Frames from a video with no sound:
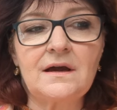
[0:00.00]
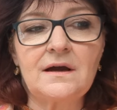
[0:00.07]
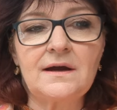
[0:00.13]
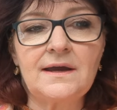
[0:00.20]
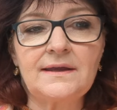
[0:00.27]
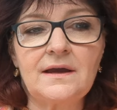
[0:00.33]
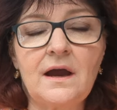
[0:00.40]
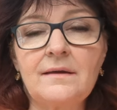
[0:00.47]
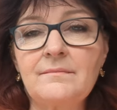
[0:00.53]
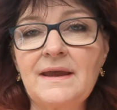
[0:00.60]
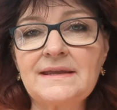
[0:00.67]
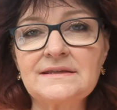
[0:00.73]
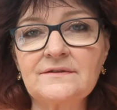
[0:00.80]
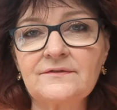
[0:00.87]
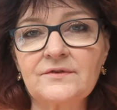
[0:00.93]
I
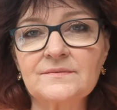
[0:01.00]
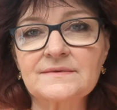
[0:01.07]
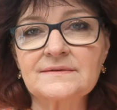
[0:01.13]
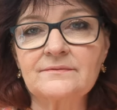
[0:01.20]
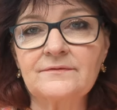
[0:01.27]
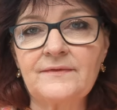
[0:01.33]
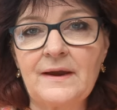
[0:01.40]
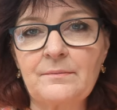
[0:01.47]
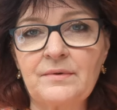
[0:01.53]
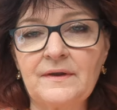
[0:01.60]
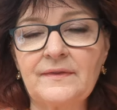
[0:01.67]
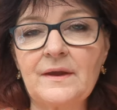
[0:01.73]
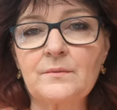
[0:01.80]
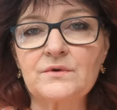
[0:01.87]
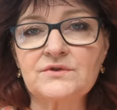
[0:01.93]
made it from some fabric
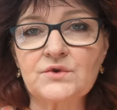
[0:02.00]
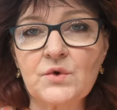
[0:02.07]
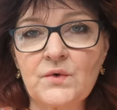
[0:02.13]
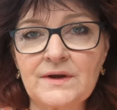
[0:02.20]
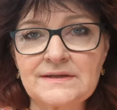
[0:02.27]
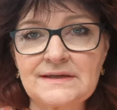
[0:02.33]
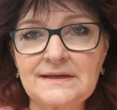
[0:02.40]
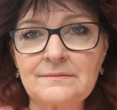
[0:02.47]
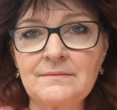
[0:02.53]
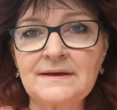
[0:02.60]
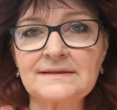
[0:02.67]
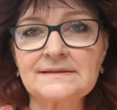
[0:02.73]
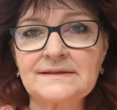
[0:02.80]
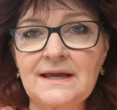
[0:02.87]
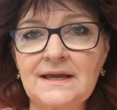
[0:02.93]
that was already in my
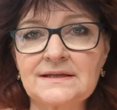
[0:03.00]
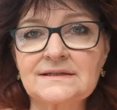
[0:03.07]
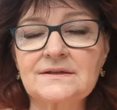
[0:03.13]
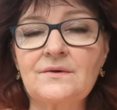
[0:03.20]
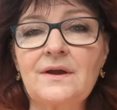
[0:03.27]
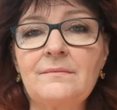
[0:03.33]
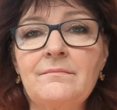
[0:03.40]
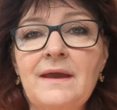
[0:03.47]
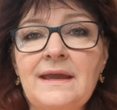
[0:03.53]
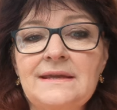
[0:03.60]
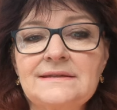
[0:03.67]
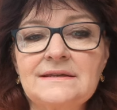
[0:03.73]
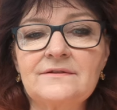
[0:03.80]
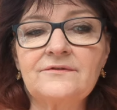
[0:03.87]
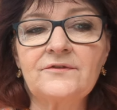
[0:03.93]
stash. So I
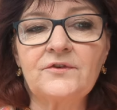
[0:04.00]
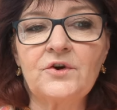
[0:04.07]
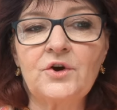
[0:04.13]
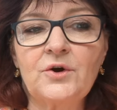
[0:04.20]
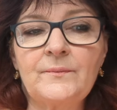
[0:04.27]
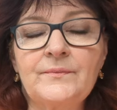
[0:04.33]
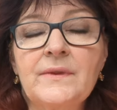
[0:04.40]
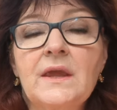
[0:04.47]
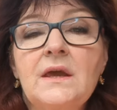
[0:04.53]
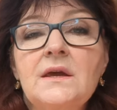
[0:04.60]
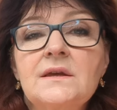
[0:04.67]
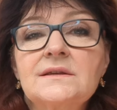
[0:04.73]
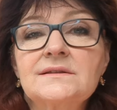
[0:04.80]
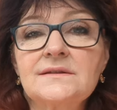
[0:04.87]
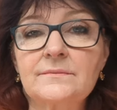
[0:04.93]
made it from
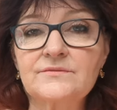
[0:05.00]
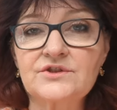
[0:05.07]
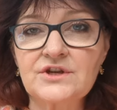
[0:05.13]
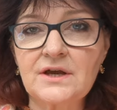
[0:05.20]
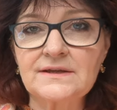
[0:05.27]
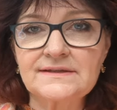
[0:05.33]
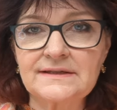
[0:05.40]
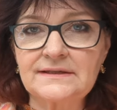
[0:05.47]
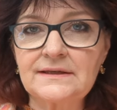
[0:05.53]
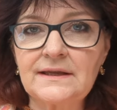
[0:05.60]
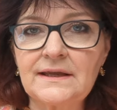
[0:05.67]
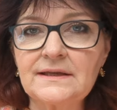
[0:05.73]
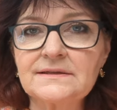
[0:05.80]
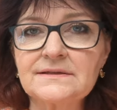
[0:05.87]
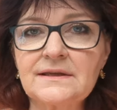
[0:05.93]
some jersey
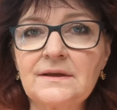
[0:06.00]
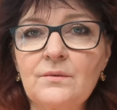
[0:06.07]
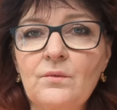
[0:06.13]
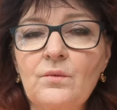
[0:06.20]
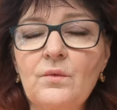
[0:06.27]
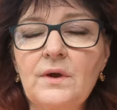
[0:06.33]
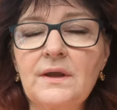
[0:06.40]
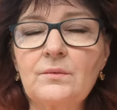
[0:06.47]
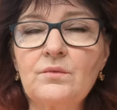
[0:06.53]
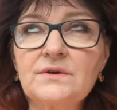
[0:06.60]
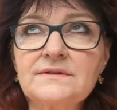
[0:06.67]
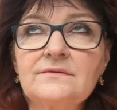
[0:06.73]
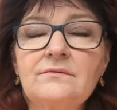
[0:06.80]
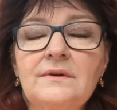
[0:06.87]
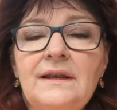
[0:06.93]
knit. It
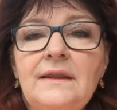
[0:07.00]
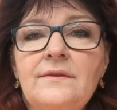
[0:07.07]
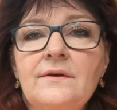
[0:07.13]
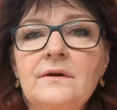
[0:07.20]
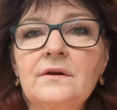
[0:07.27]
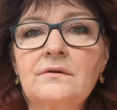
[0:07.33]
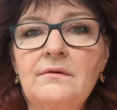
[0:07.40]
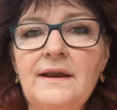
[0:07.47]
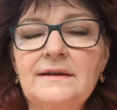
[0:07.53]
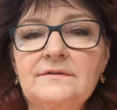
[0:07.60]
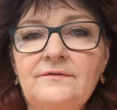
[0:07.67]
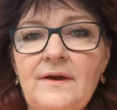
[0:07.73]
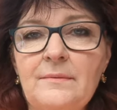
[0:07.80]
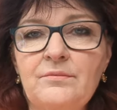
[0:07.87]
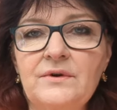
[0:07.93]
wasn't really the correct
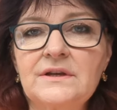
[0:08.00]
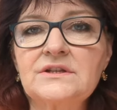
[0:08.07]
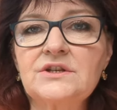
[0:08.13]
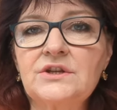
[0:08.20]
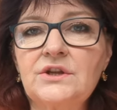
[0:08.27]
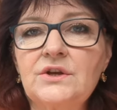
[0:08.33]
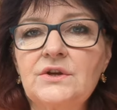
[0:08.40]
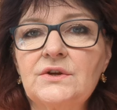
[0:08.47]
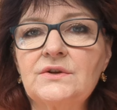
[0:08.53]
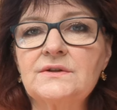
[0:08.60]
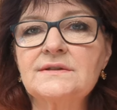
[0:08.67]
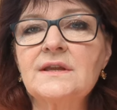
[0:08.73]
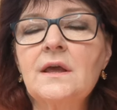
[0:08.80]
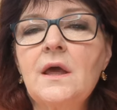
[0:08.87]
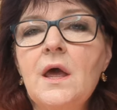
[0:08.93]
fabric to
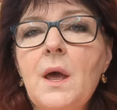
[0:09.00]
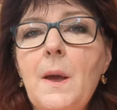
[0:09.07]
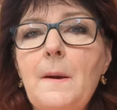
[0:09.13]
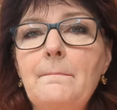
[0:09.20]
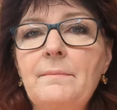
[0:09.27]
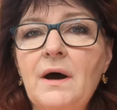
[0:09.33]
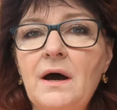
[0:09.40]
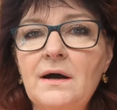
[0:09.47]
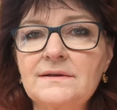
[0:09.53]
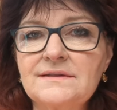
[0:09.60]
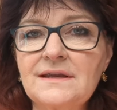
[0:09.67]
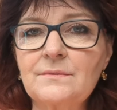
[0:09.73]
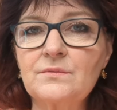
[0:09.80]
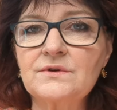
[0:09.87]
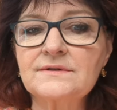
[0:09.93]
use, but
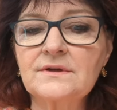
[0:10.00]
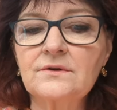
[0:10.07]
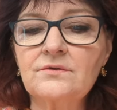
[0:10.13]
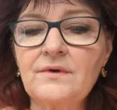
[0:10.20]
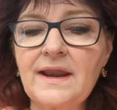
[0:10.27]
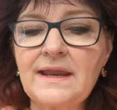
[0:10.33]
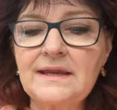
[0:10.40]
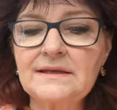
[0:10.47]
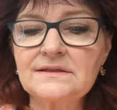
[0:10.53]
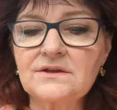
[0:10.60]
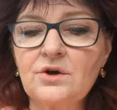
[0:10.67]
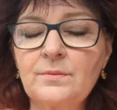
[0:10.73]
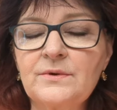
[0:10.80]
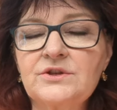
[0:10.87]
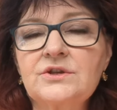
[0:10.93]
it was a great
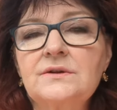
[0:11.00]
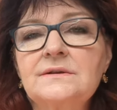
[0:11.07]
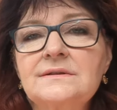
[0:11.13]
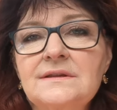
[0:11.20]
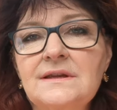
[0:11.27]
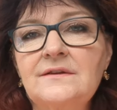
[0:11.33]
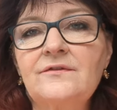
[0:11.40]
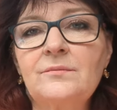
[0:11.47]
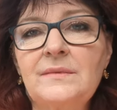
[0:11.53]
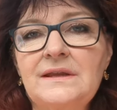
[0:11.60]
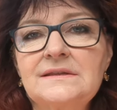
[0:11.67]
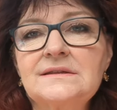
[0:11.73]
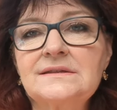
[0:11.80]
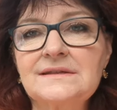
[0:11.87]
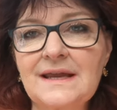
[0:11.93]
opportunity for me
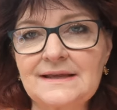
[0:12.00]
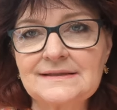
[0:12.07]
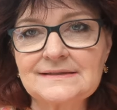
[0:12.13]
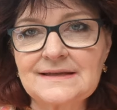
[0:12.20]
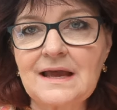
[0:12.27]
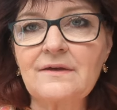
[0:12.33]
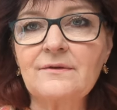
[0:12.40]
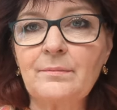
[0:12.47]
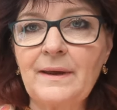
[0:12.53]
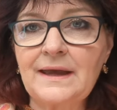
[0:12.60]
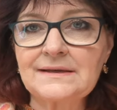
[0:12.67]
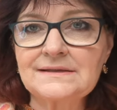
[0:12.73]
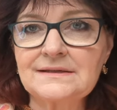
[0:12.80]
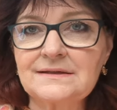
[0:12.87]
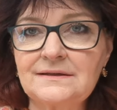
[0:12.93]
to test out the
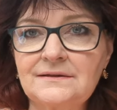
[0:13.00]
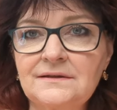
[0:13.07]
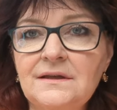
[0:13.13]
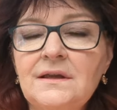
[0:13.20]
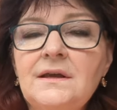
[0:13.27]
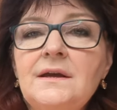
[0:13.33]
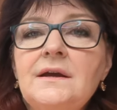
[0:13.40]
pattern